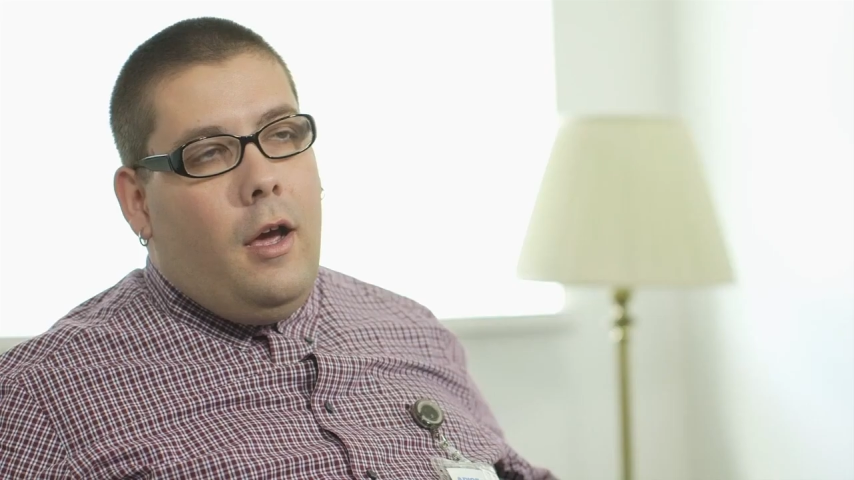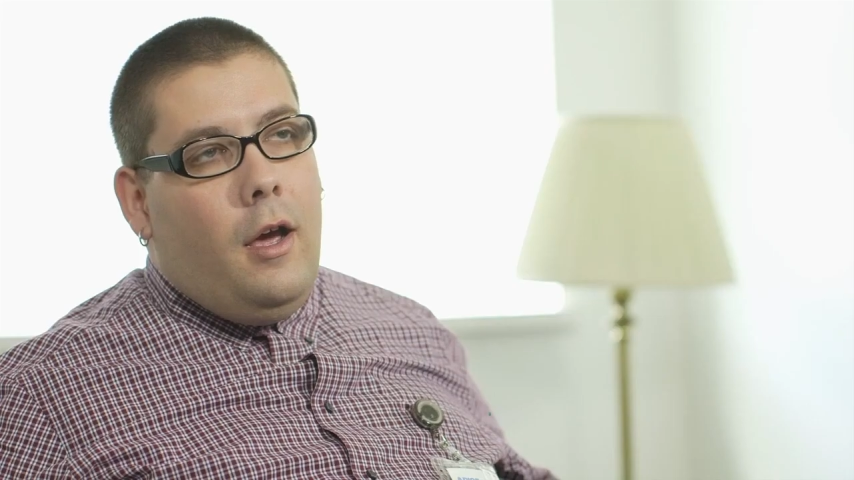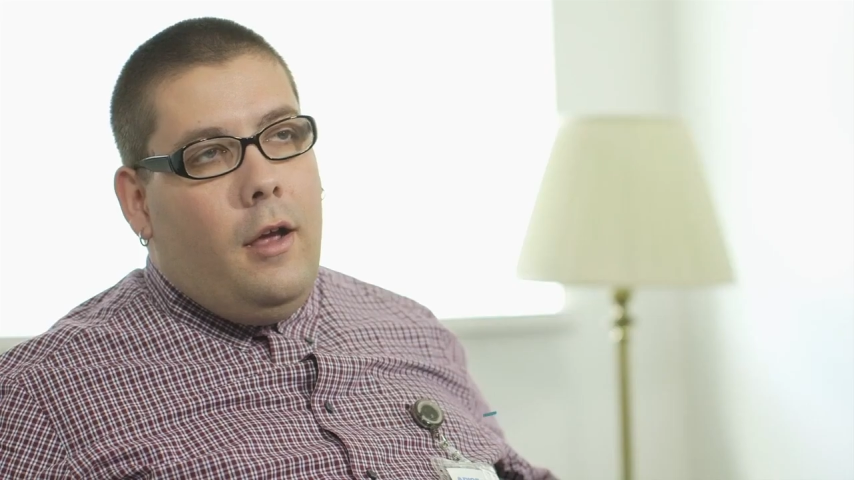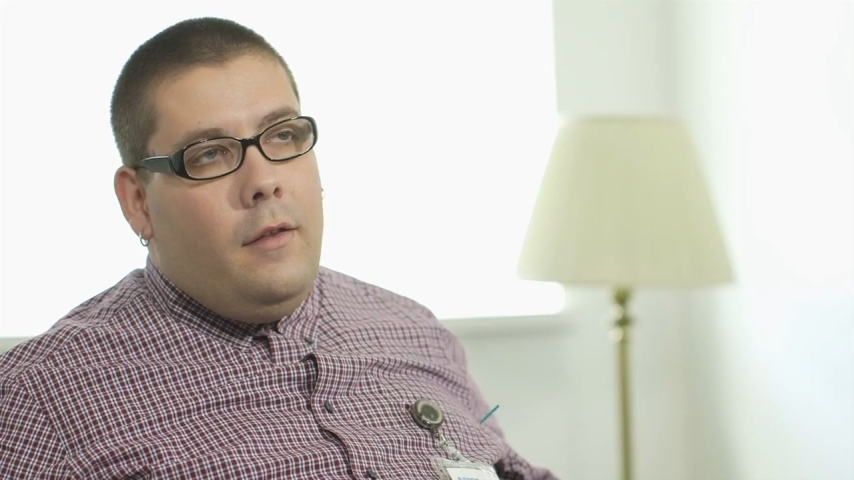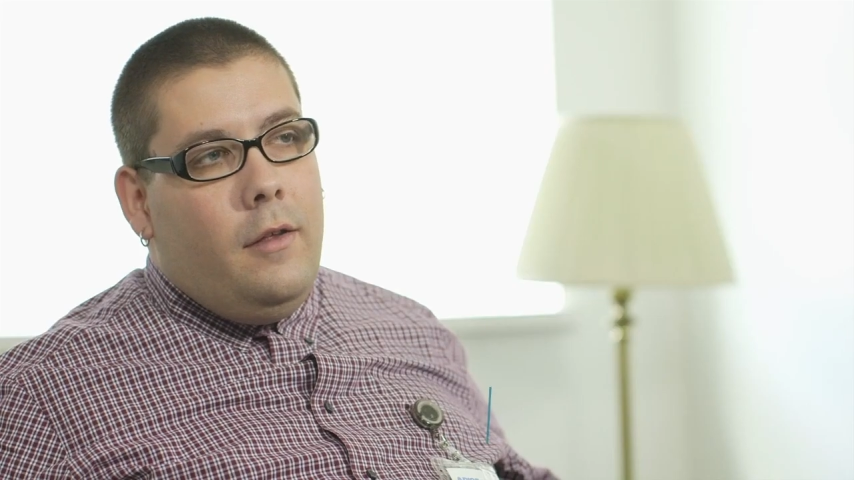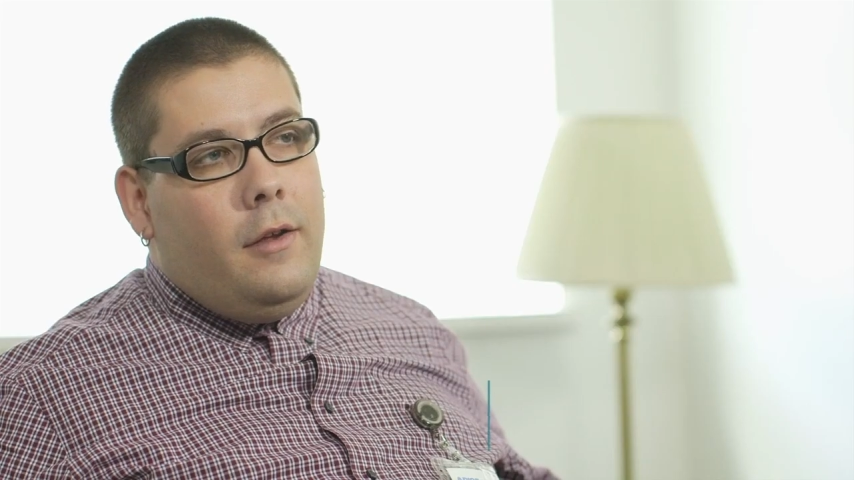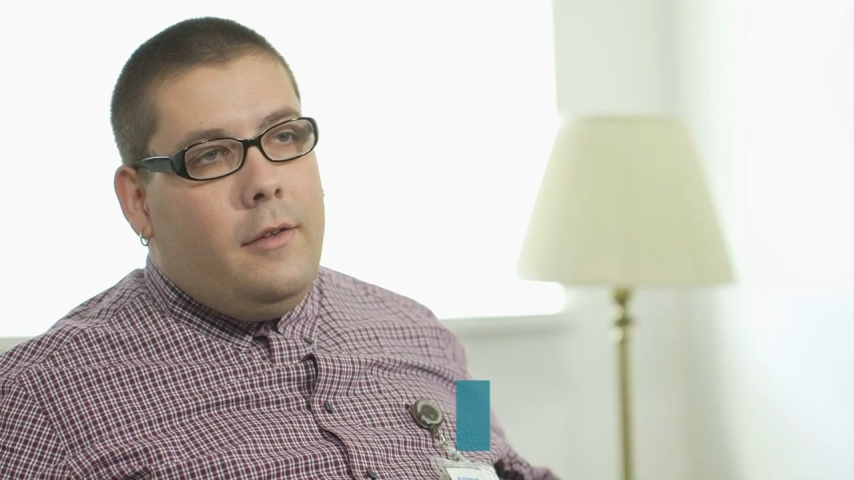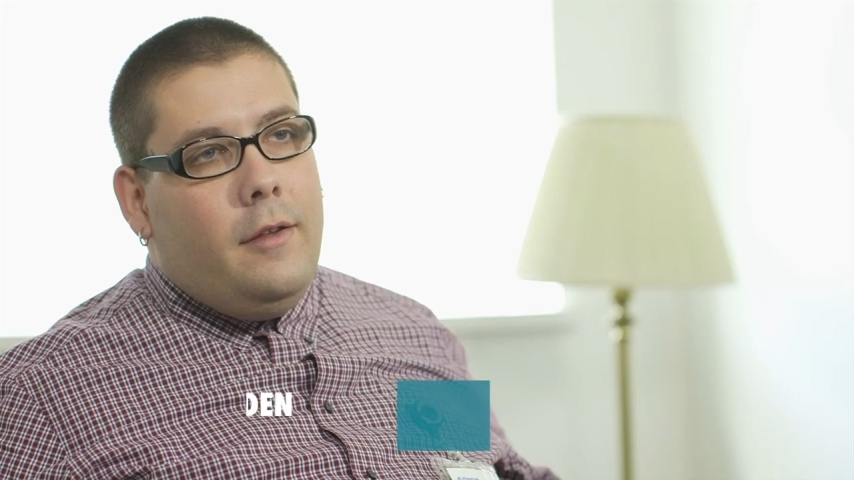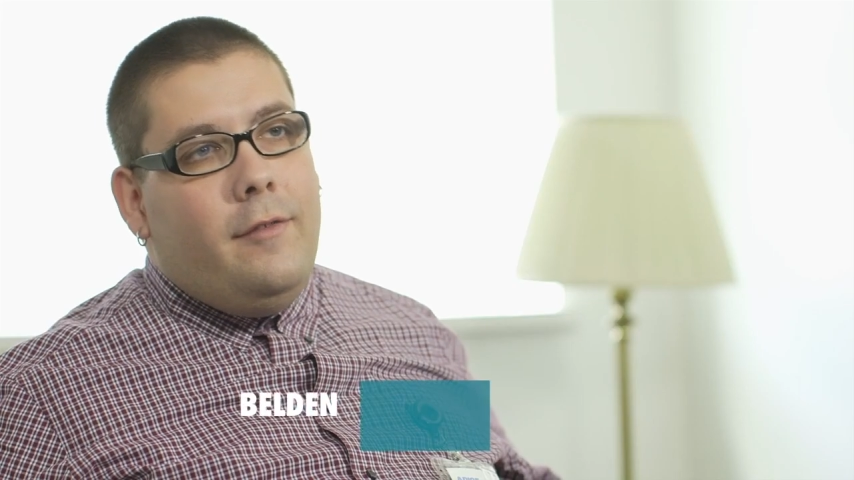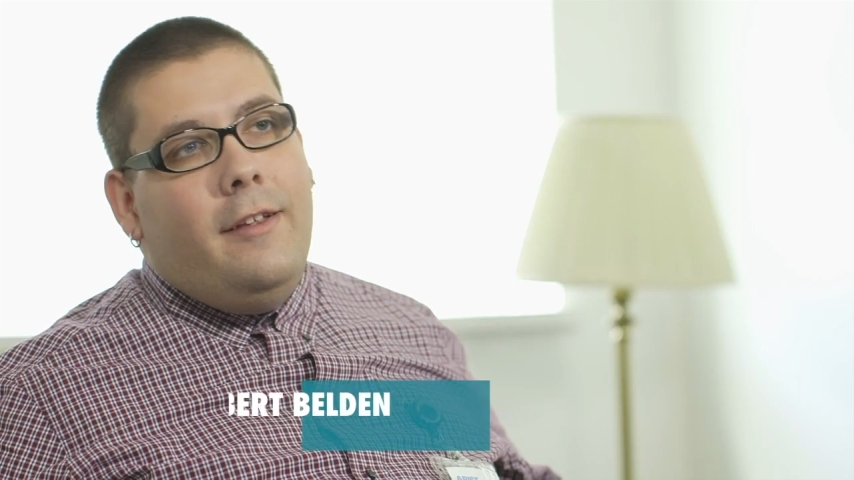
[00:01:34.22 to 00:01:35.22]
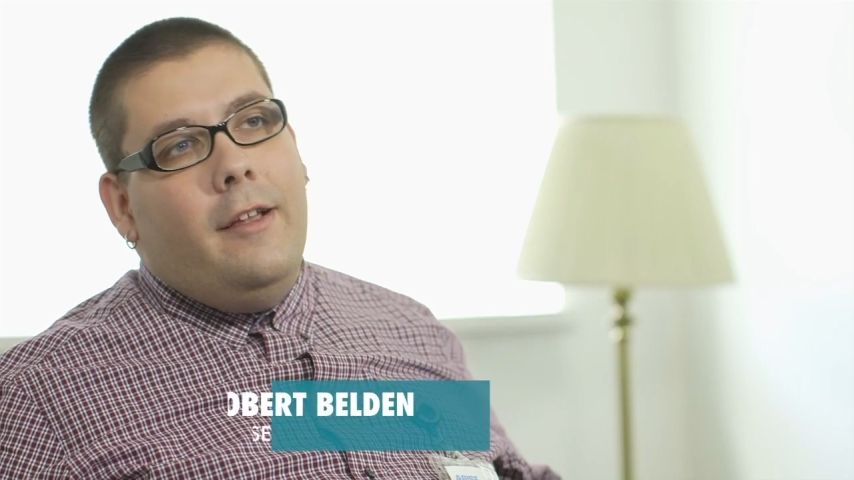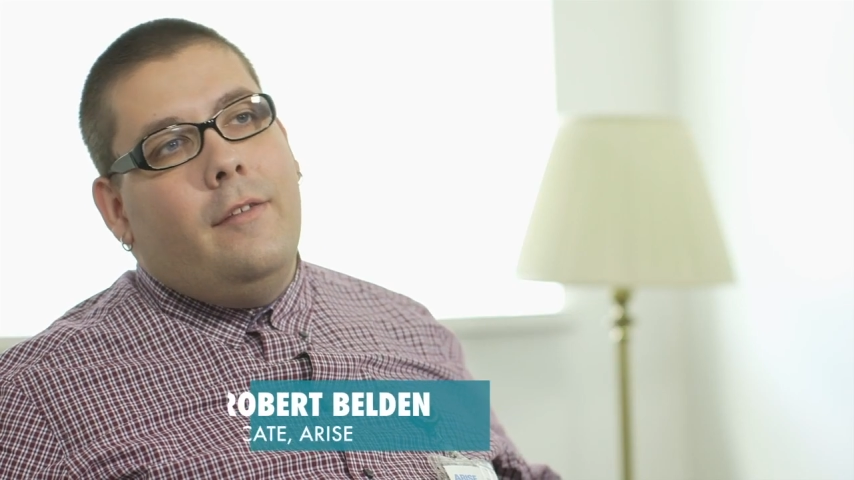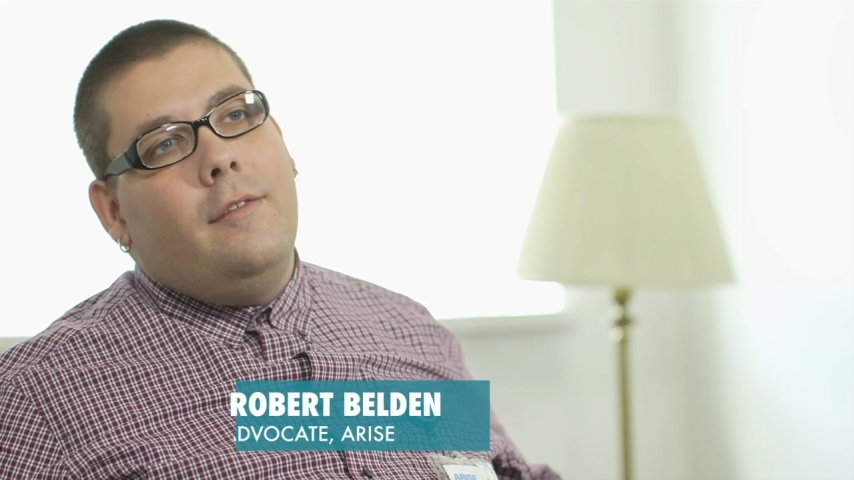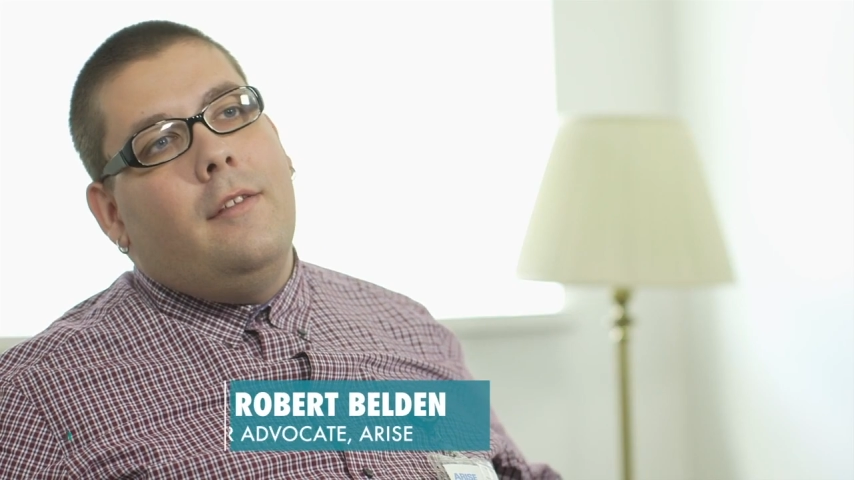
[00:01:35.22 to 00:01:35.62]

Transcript: I like the chance